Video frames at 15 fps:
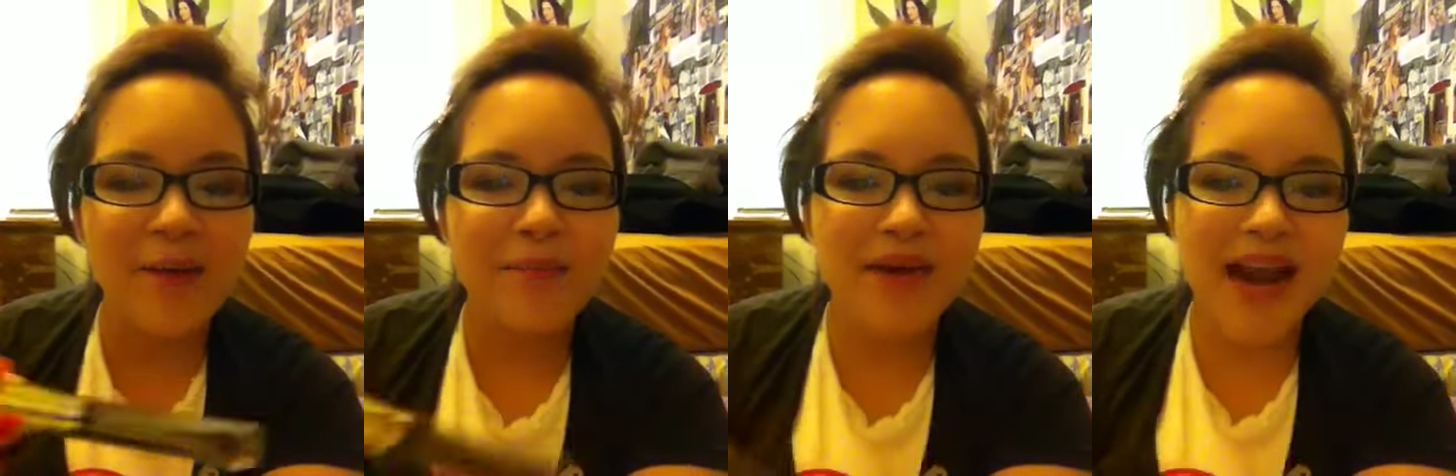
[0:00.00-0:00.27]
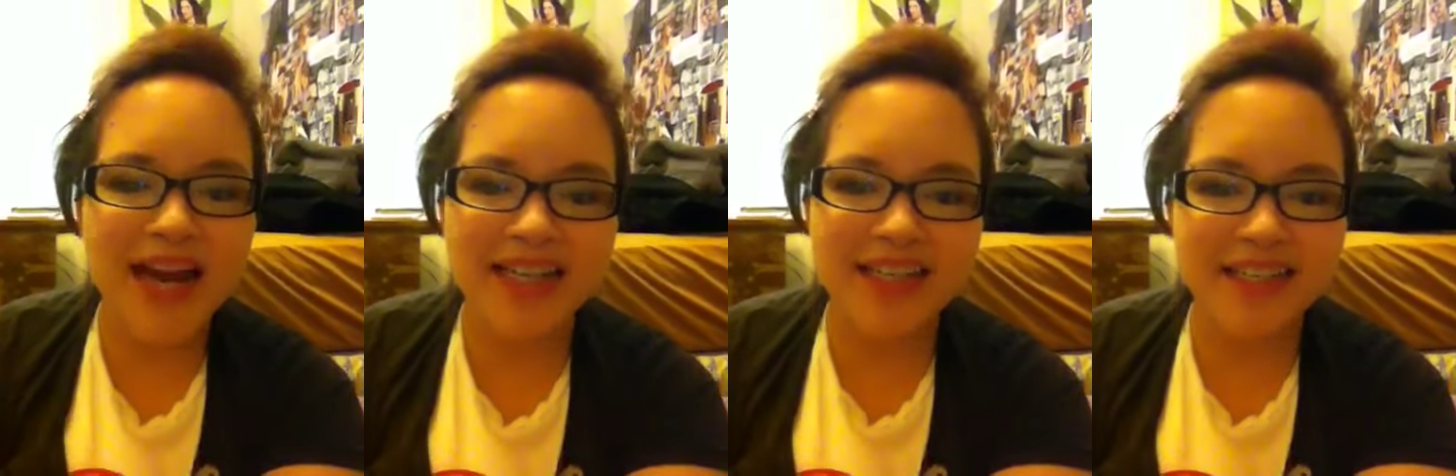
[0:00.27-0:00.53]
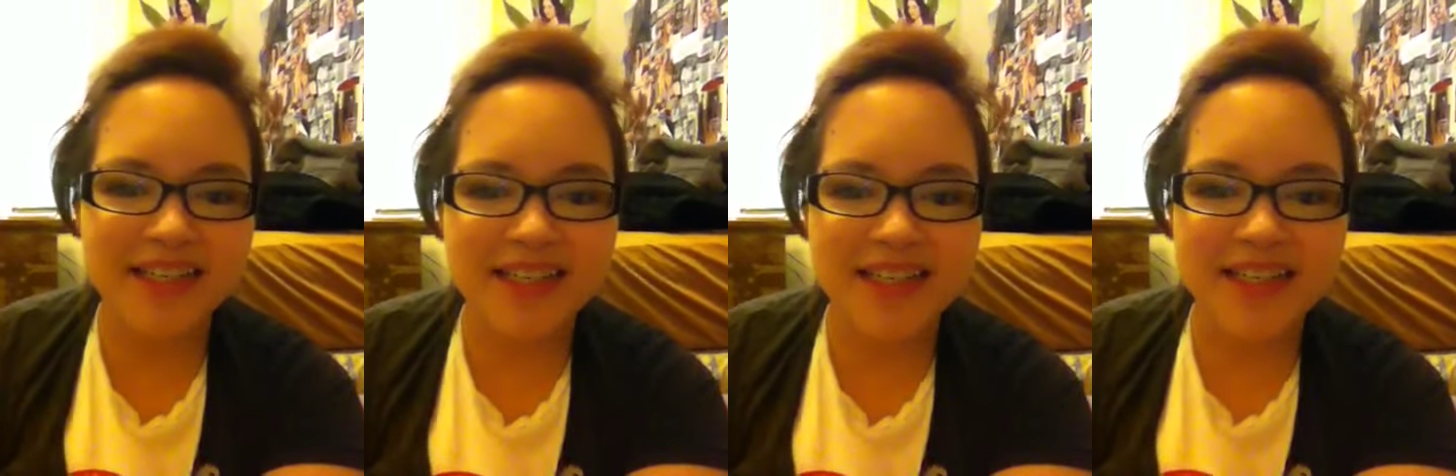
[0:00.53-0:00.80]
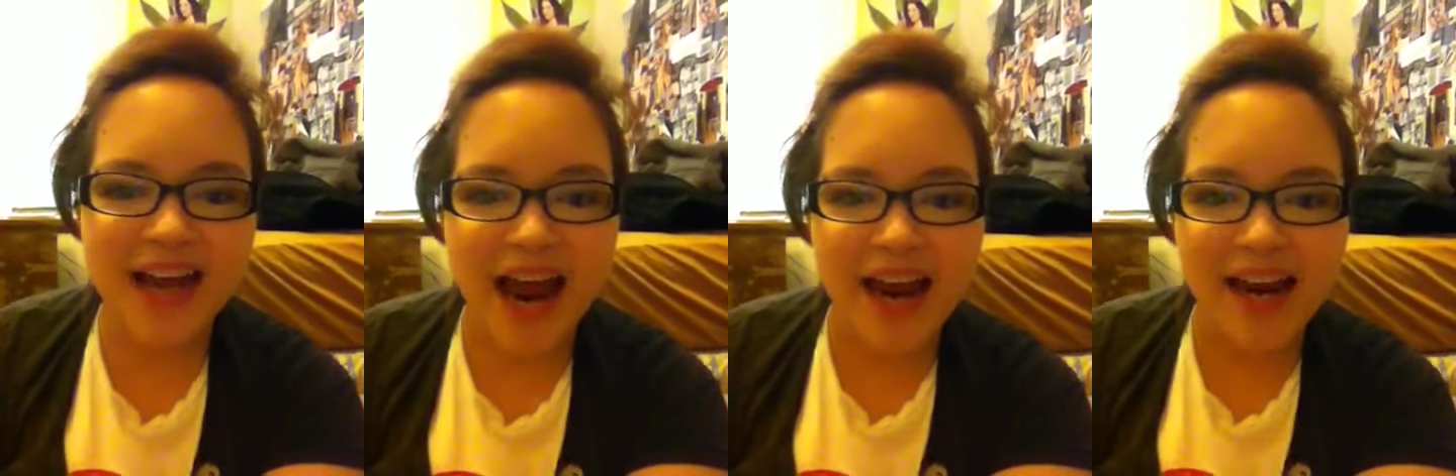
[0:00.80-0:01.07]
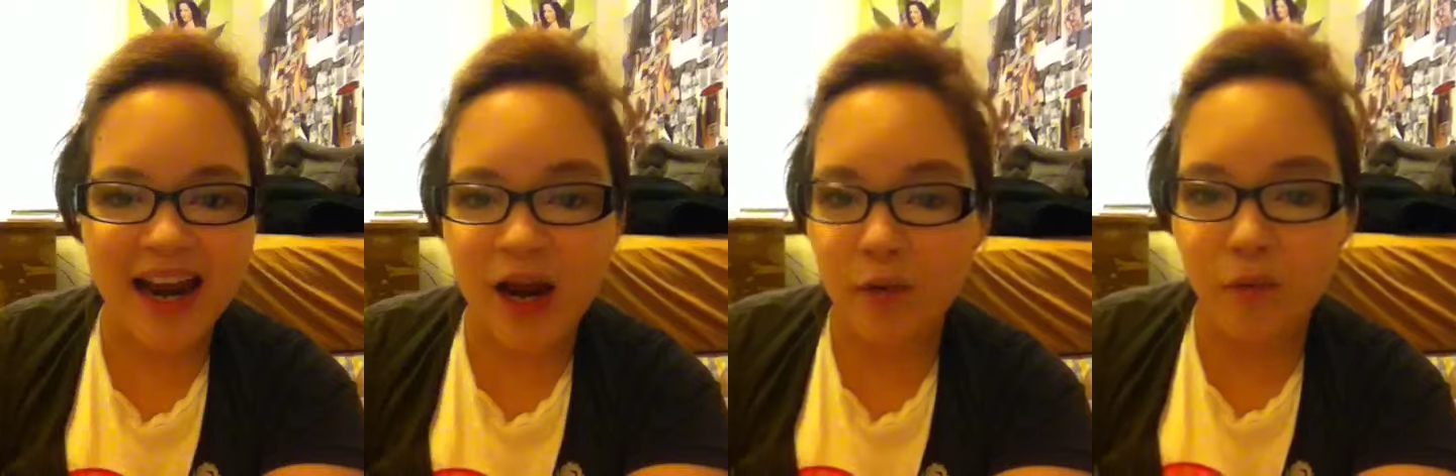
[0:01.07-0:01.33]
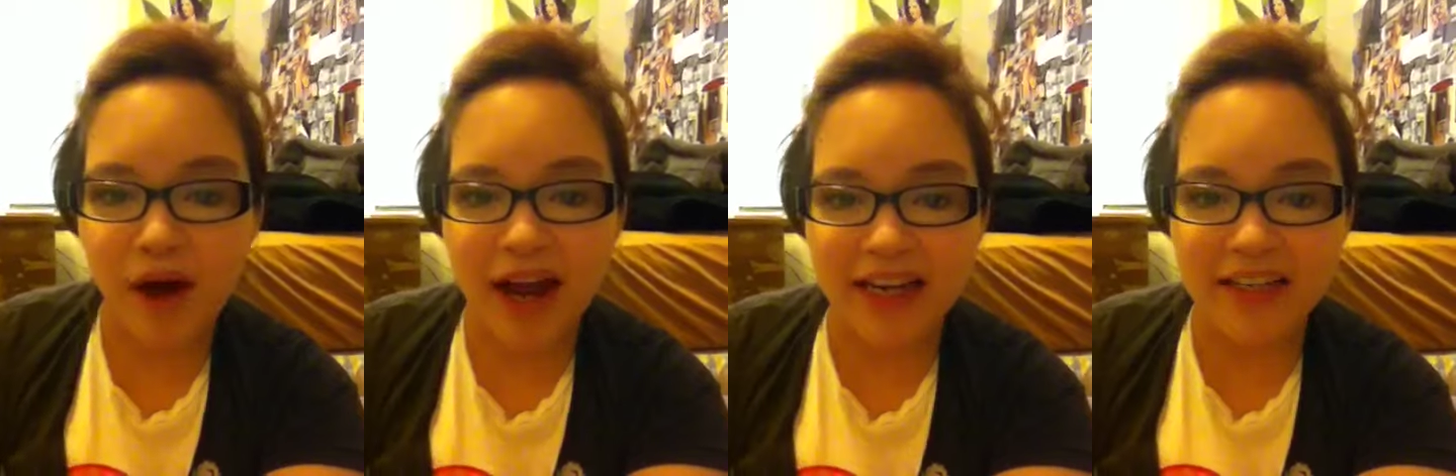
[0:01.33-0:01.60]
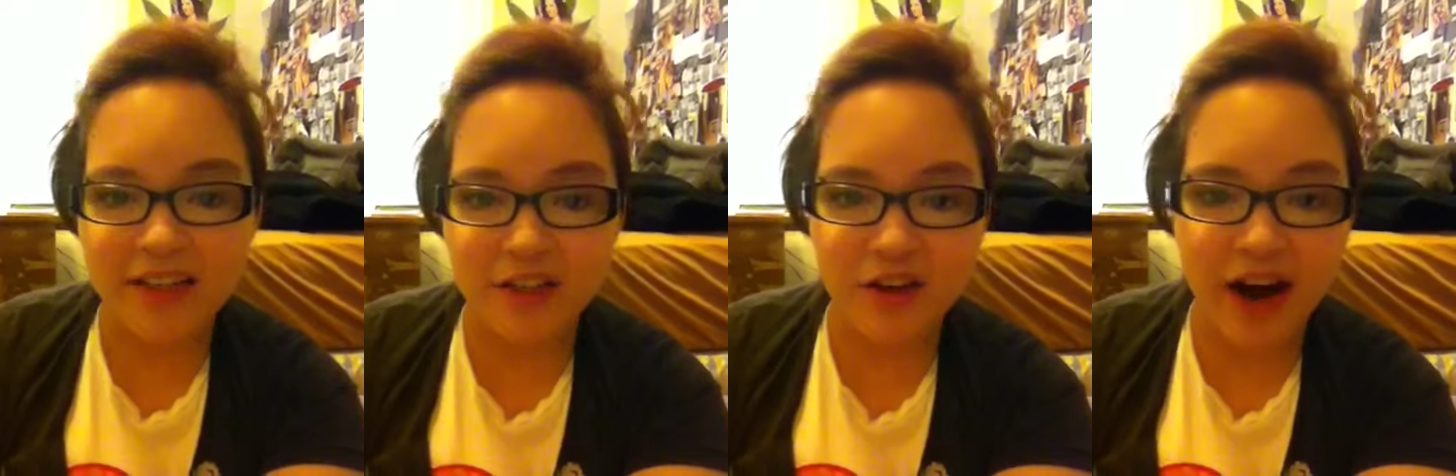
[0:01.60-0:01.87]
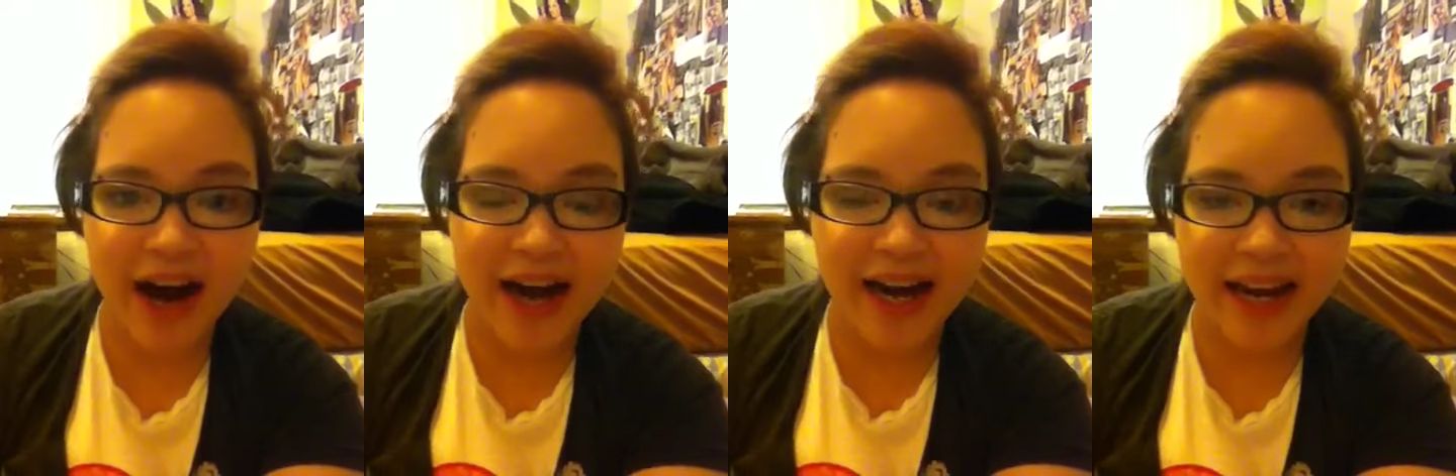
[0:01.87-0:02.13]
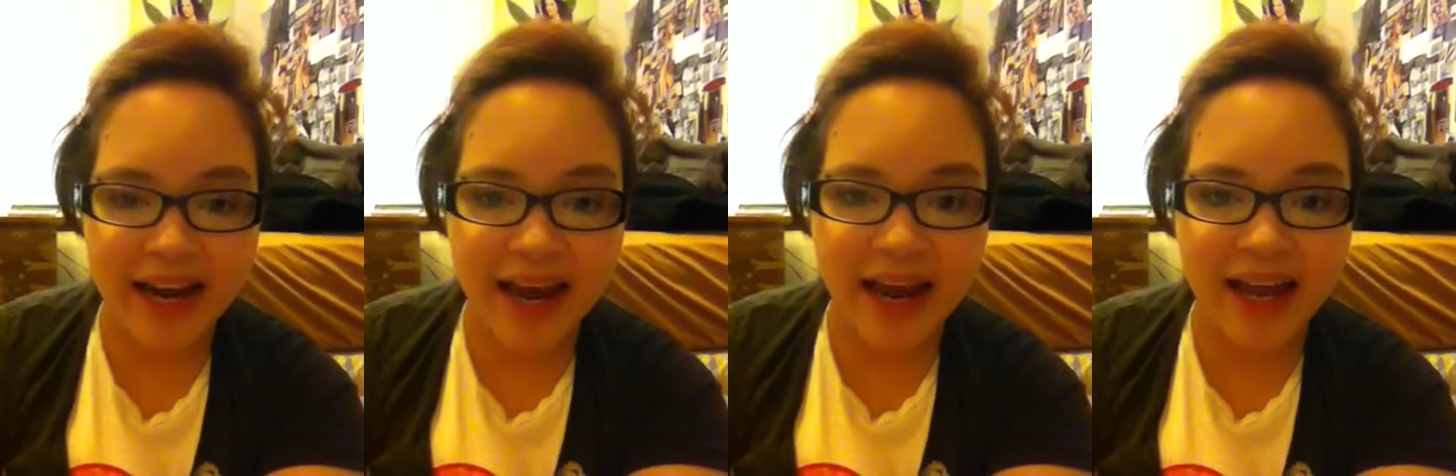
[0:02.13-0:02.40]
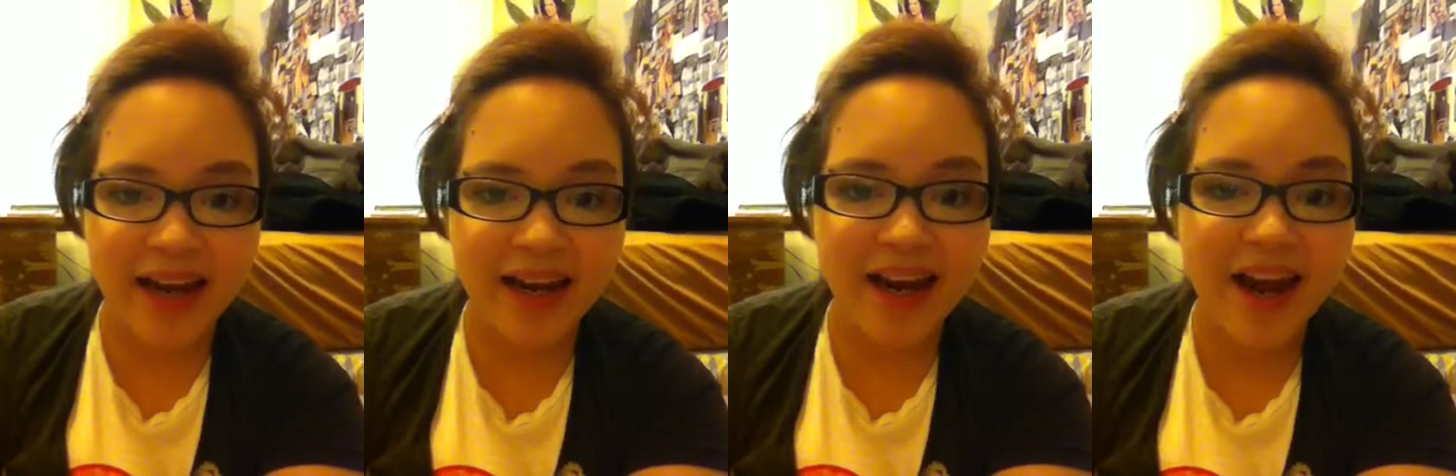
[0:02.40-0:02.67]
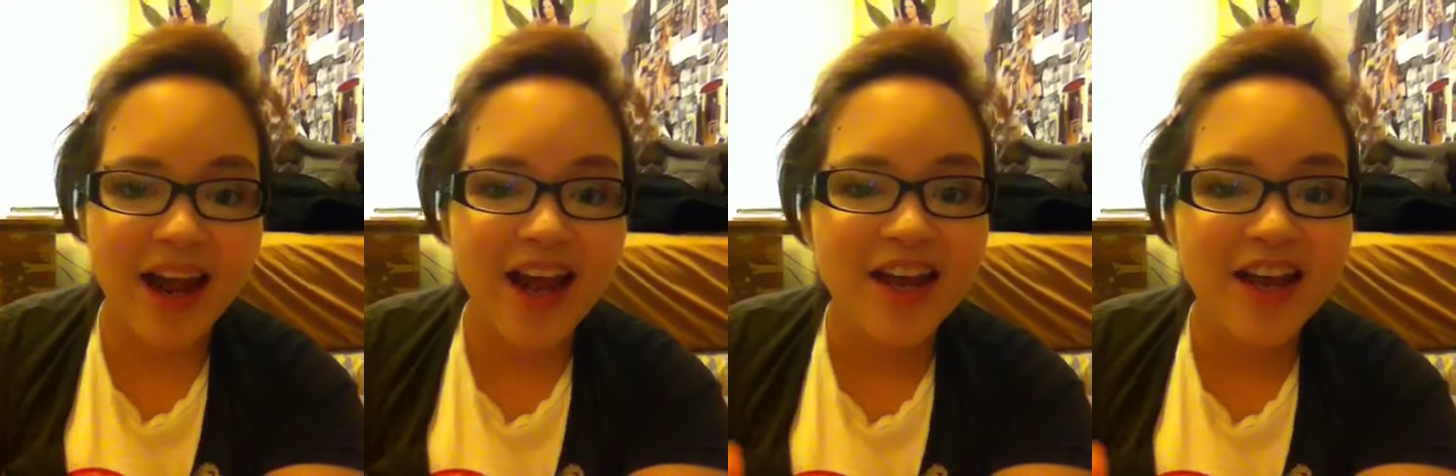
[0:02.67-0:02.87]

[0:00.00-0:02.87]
but I just decided I wanted to try it again.